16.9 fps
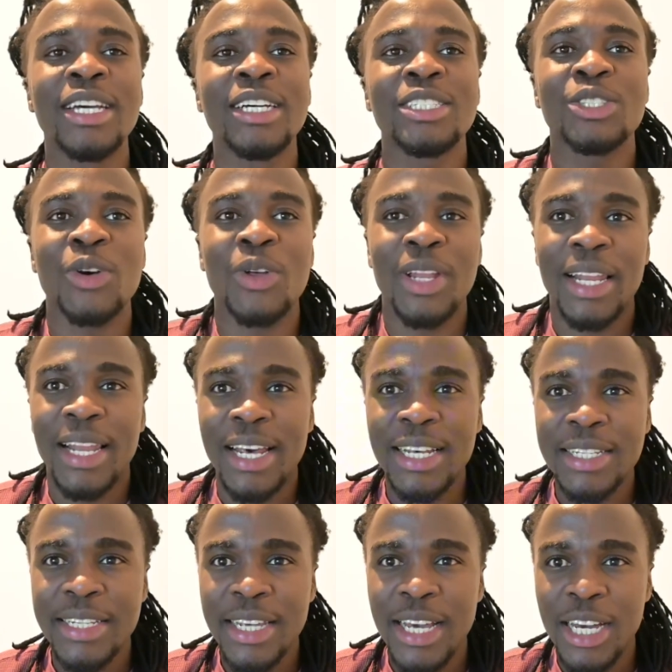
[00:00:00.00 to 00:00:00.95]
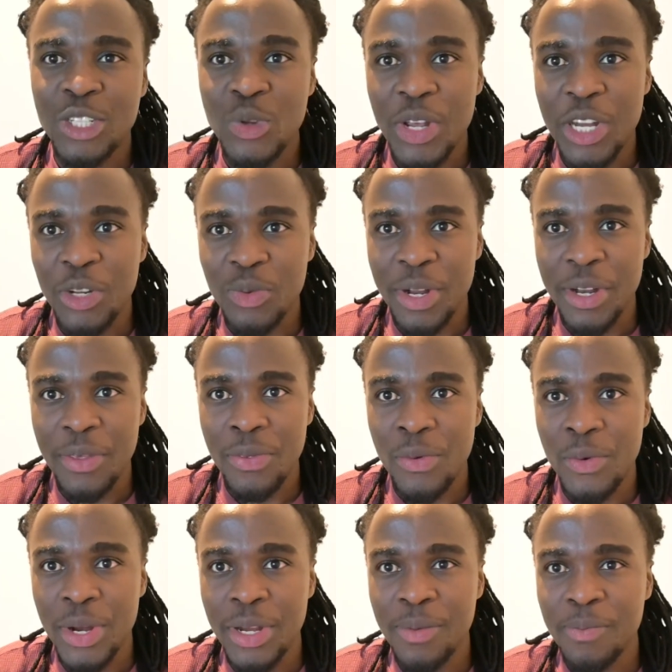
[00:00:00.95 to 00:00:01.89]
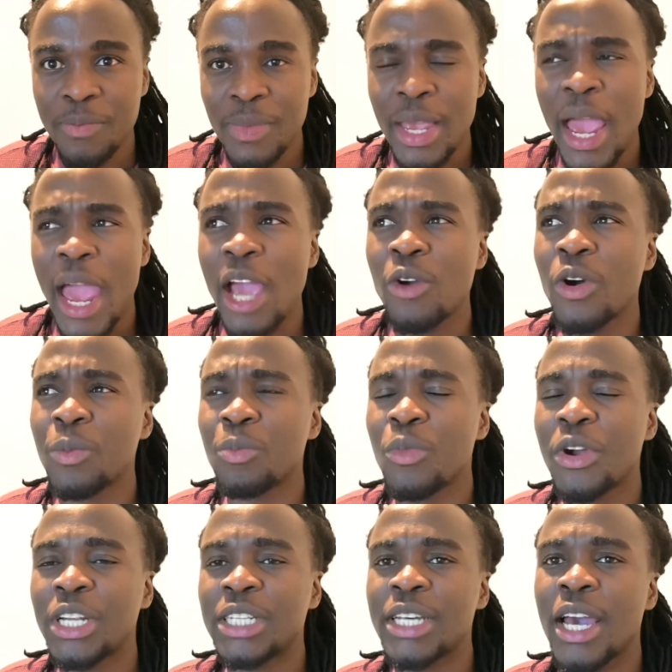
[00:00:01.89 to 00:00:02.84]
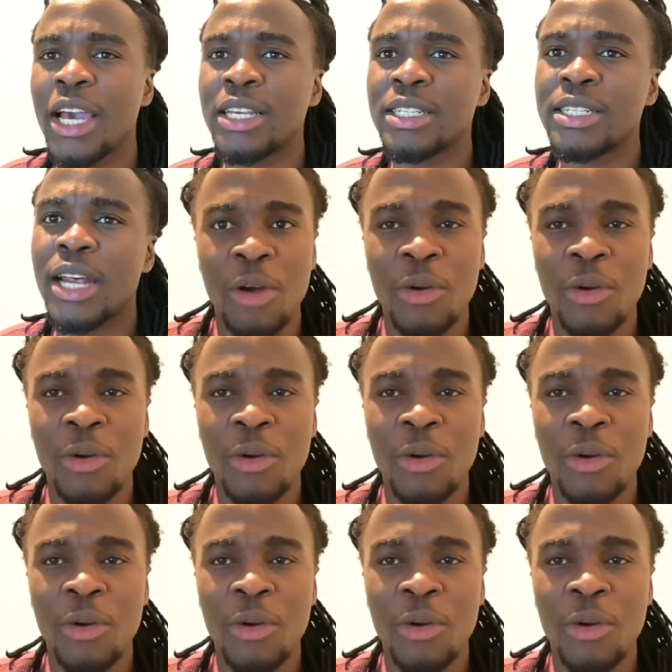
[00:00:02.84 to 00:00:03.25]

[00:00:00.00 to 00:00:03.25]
So last year, 2023, I got monetized.